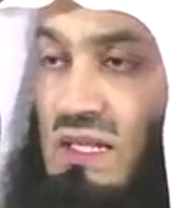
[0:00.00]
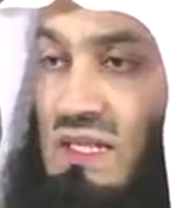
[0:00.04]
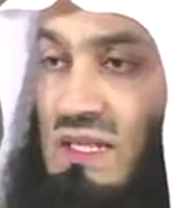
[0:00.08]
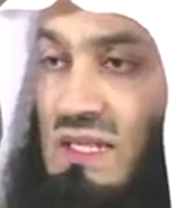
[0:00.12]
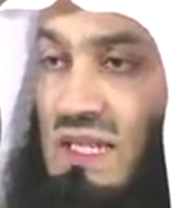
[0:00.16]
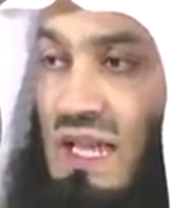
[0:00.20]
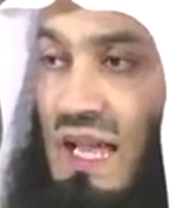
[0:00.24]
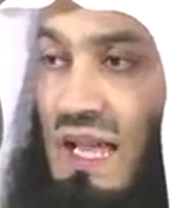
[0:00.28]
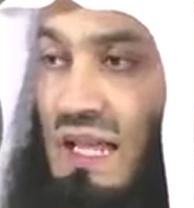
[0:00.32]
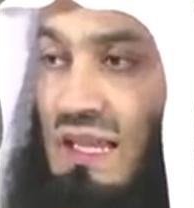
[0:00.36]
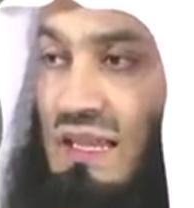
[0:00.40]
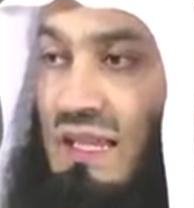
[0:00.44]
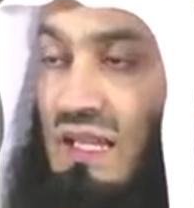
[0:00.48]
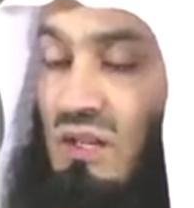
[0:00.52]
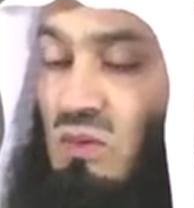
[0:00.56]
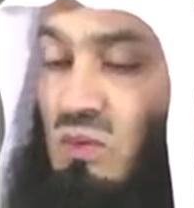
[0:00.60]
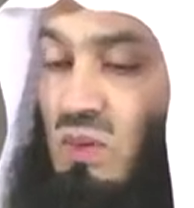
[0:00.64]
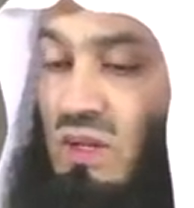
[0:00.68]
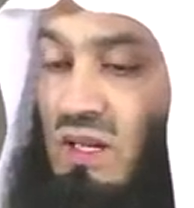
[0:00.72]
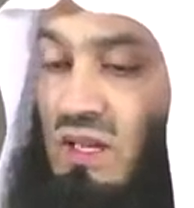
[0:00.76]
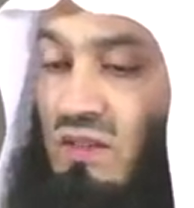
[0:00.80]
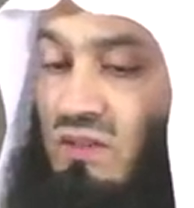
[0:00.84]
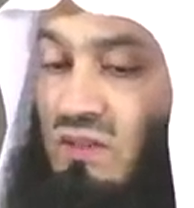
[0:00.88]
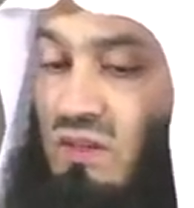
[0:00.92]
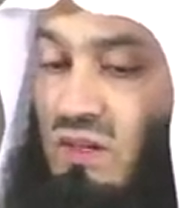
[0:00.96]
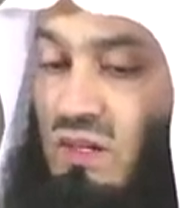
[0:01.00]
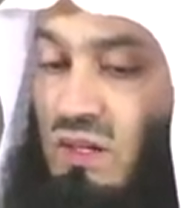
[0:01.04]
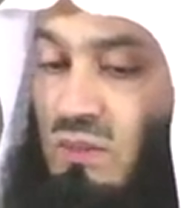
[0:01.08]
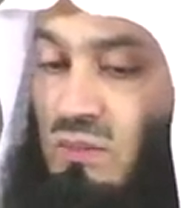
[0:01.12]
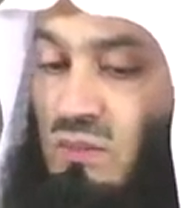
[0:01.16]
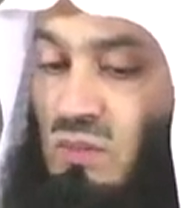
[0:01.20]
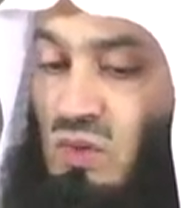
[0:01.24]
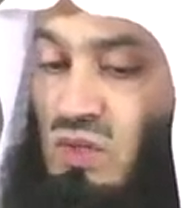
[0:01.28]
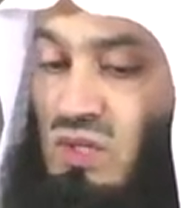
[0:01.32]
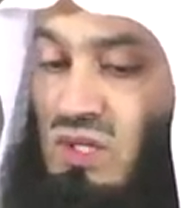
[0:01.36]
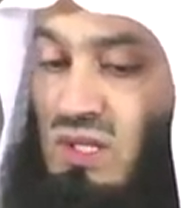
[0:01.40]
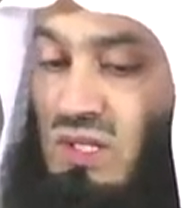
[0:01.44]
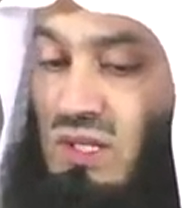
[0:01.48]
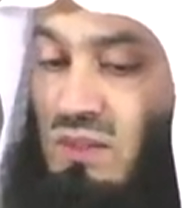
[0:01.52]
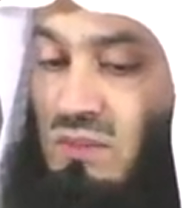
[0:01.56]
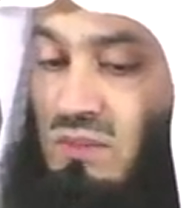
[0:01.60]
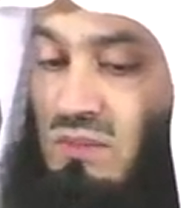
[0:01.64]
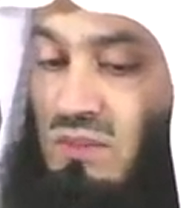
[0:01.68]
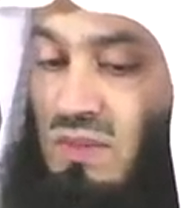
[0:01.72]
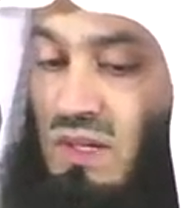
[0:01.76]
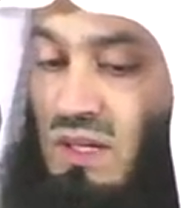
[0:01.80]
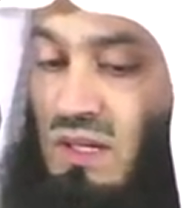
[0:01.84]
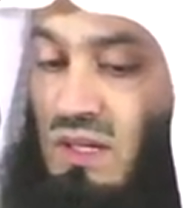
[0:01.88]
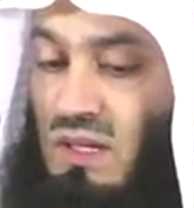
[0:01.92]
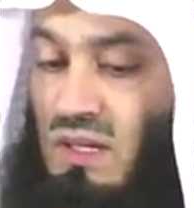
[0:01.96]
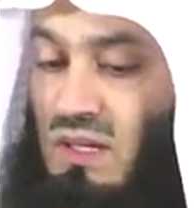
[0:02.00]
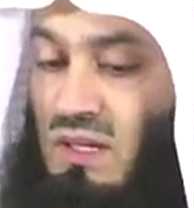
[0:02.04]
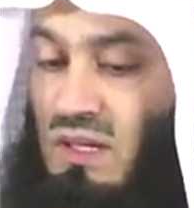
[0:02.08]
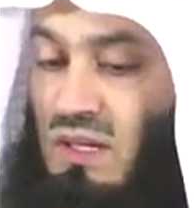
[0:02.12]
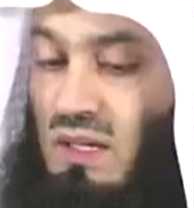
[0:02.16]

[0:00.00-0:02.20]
It's sad that whenever a Muslim